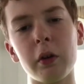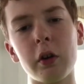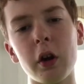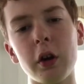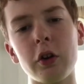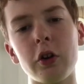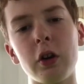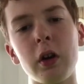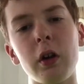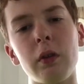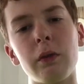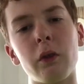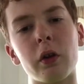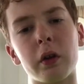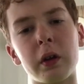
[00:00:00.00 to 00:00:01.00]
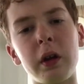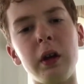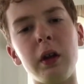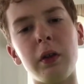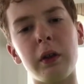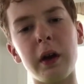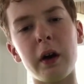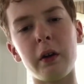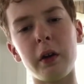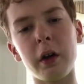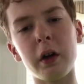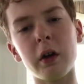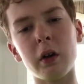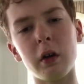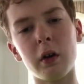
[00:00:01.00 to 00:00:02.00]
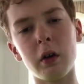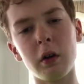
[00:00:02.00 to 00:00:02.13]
to touch these four keys down there.